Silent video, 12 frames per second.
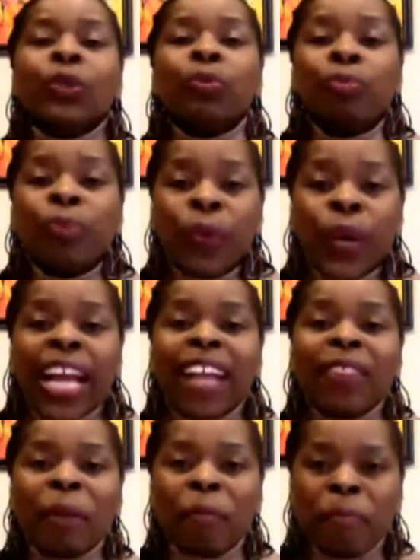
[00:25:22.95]
to
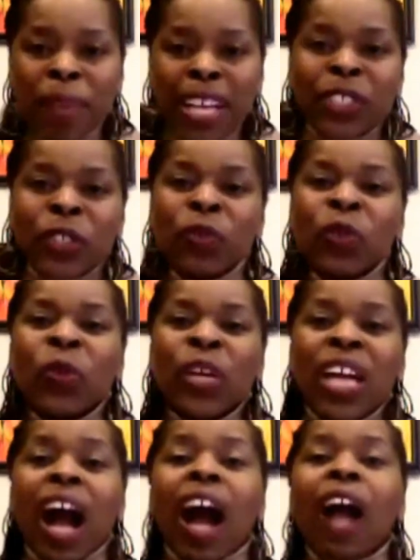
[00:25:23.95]
bring the best of who
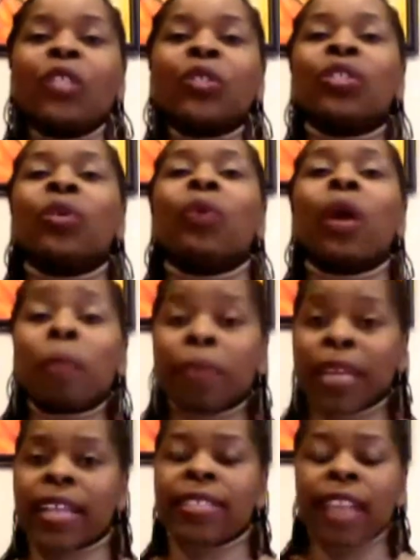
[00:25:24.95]
we are to the
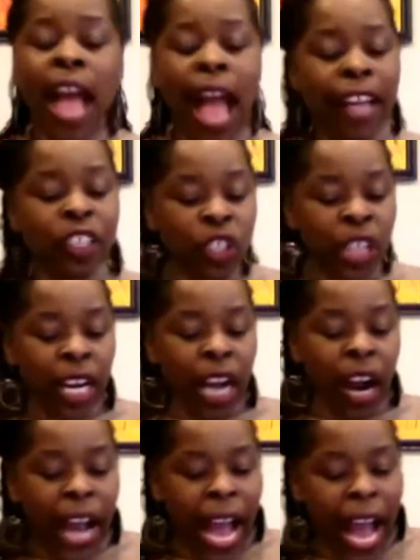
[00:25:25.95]
workplace and check
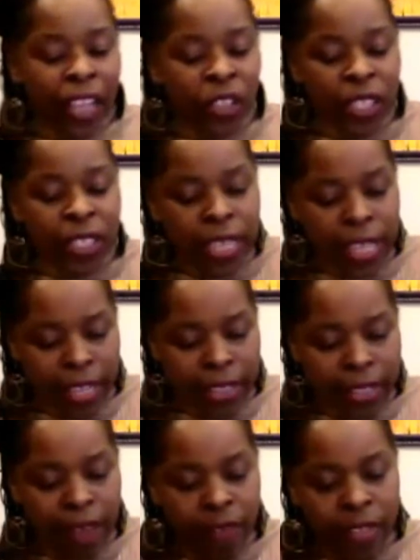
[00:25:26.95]
our actions
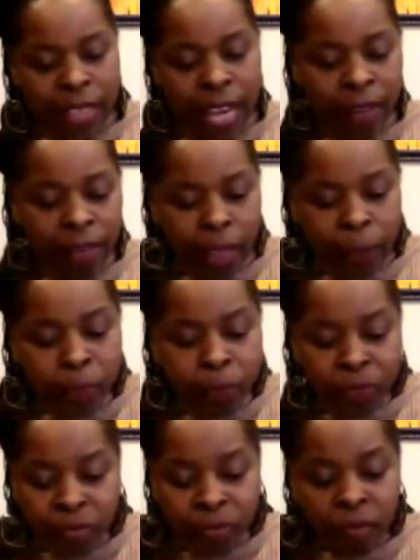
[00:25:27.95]
against that. Second thing,
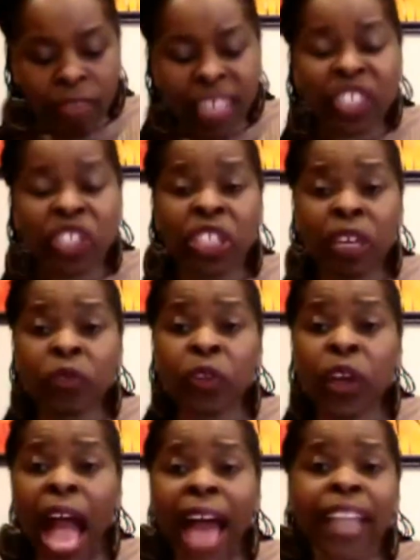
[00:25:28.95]
shift
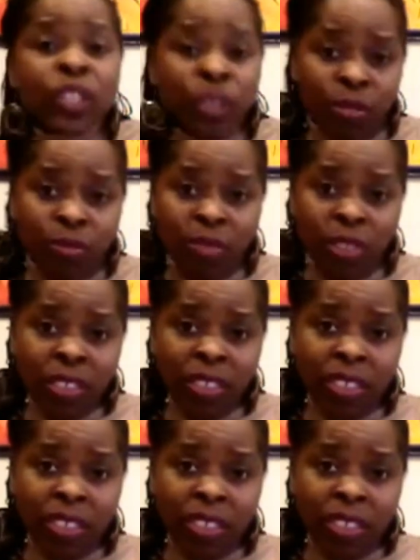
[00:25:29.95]
your attitude.